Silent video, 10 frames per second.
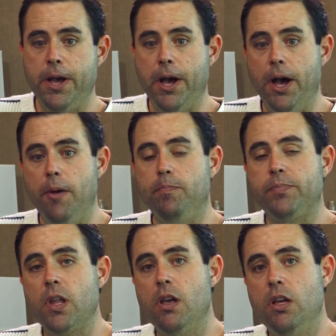
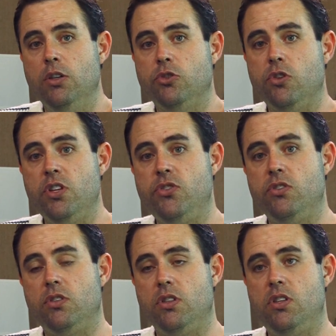So this
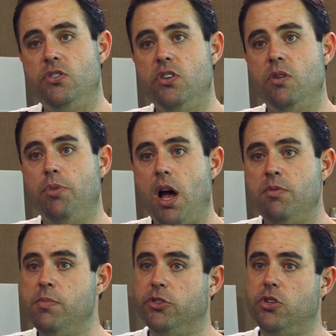is a
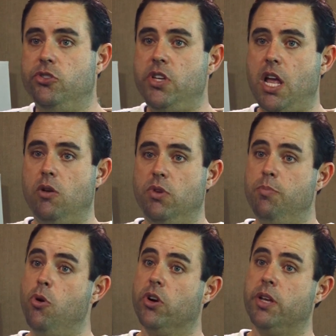problem associated with
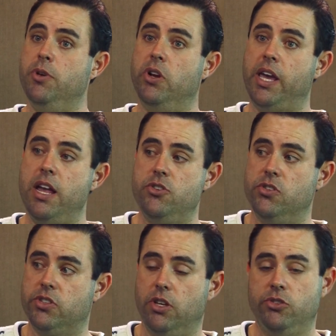poor
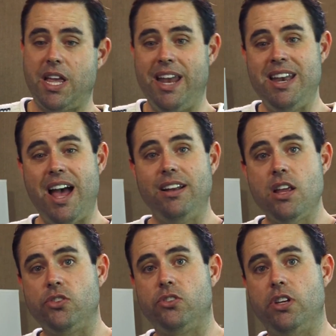communication skills and not
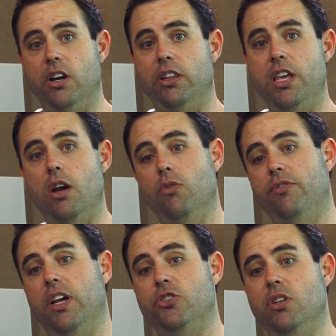necessarily a
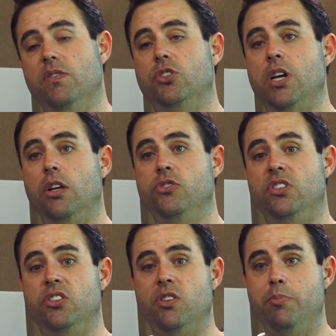reflection of the child's
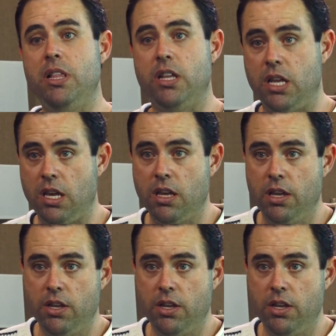disability.